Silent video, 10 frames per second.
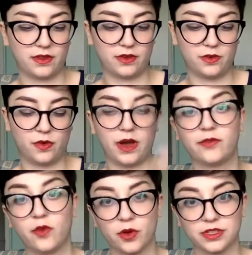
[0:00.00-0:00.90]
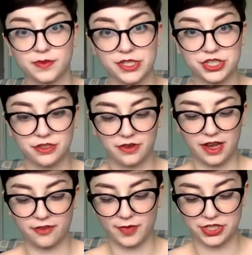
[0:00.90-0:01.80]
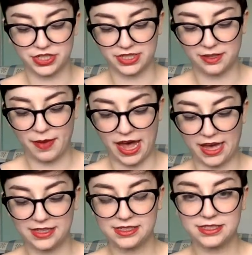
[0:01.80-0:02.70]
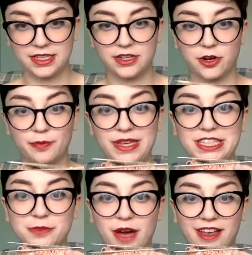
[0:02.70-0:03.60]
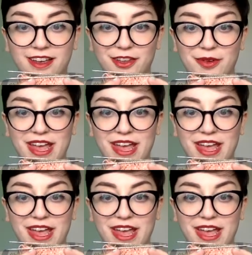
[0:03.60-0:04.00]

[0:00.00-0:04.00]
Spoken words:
who I have mentioned in the past in her Peach Pie colorway.